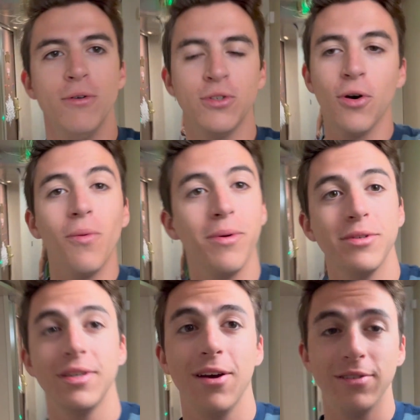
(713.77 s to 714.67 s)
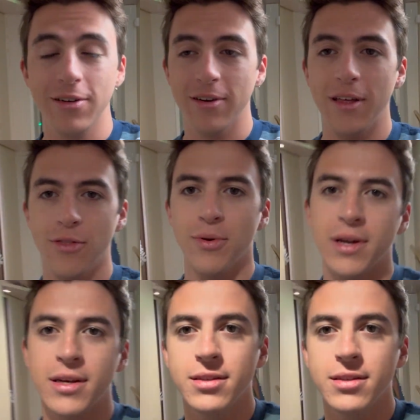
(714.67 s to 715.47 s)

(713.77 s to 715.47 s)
so we'll see how dinner night 3 is.